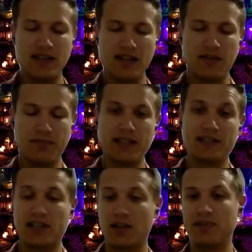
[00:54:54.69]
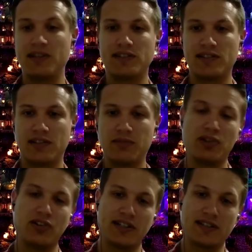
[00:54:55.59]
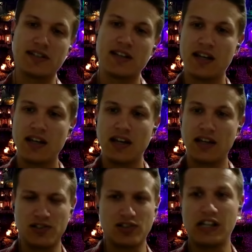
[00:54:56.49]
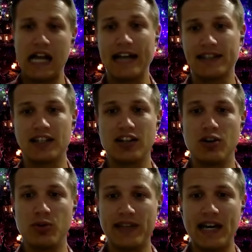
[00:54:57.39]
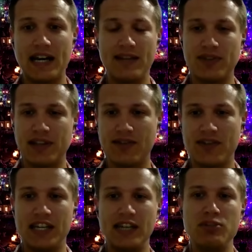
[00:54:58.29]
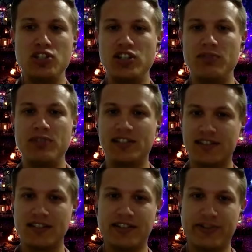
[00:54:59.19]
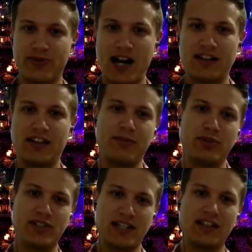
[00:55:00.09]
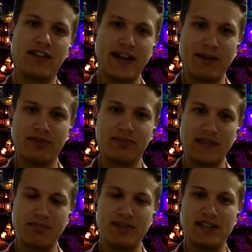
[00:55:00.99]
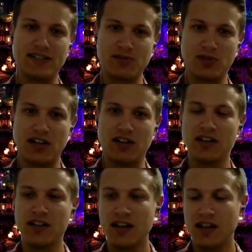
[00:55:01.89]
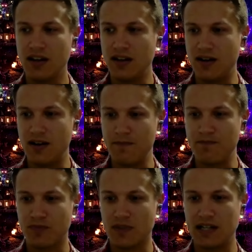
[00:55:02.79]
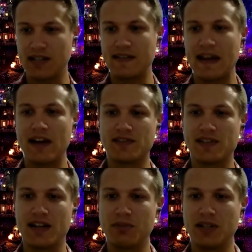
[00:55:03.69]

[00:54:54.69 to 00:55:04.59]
the uh, big centerpieces on the buildings. There's a lot that could go with that. I even think of like EBGB's, the Rock Club, which I love that that piece as well. Um, kind of the town setting,